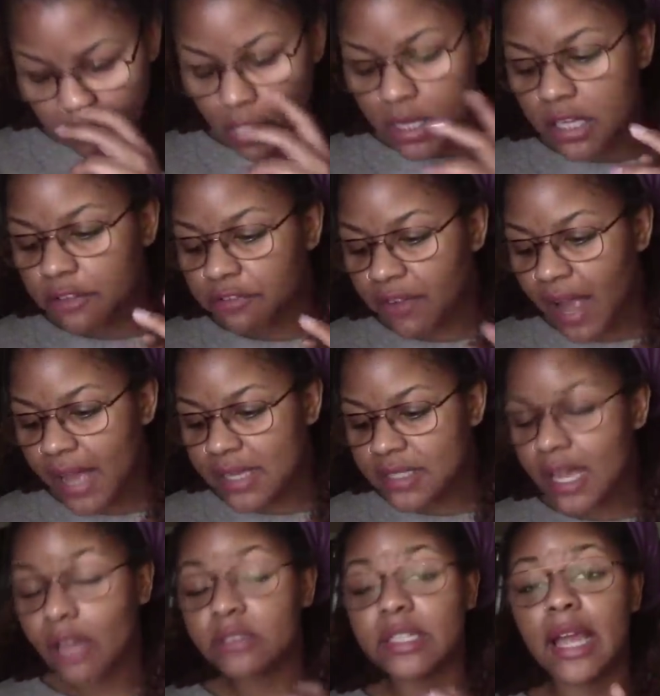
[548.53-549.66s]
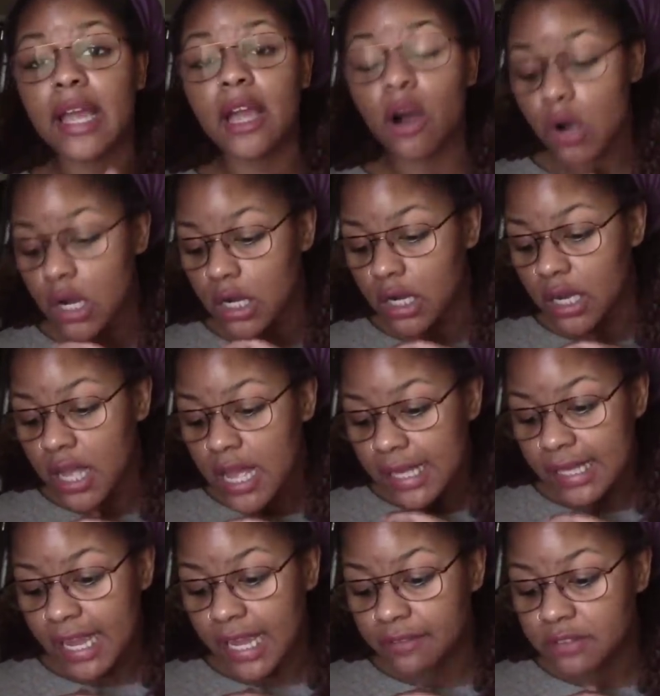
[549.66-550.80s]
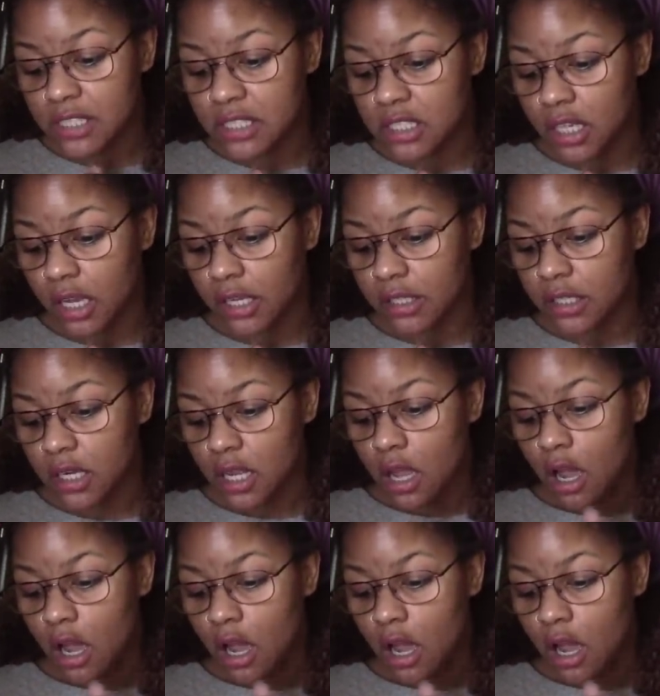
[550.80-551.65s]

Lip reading: And he finds out that Elka gave the son